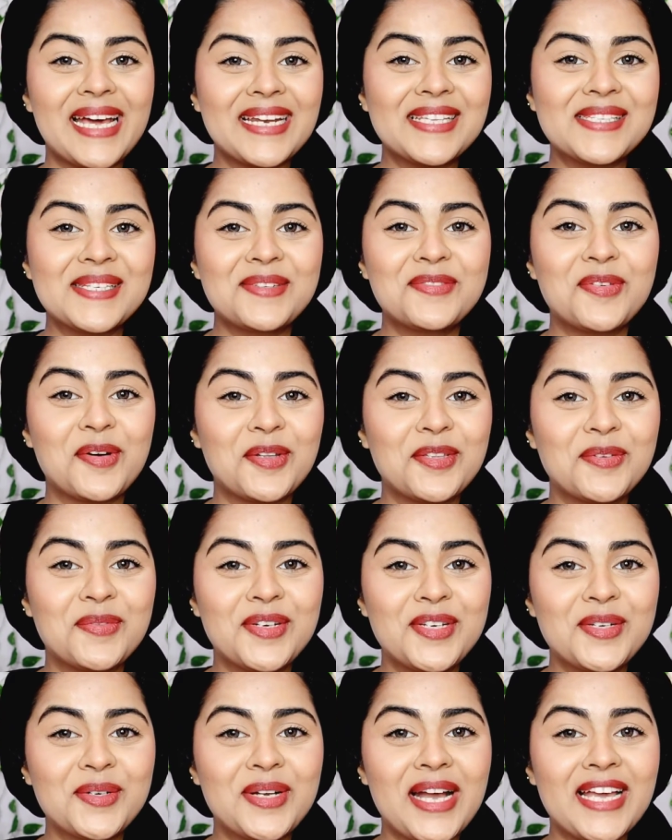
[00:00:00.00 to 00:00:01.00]
that is it for the
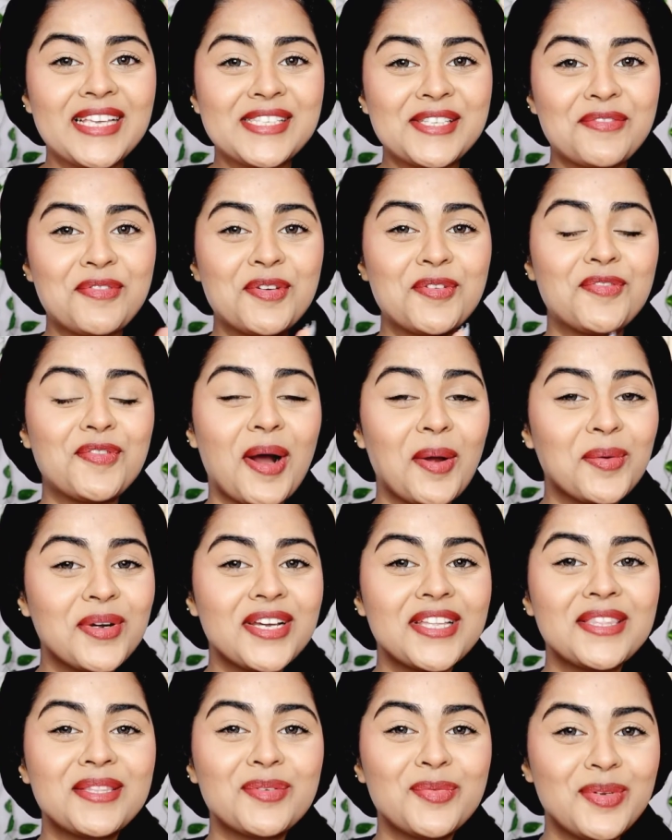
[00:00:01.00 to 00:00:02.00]
video, guys. If you
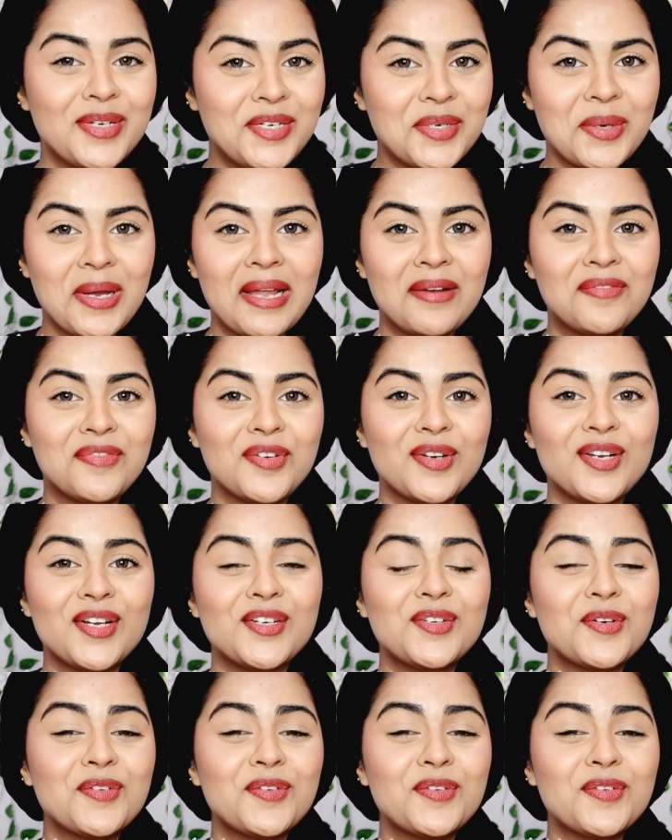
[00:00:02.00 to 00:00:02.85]
found the video helpful,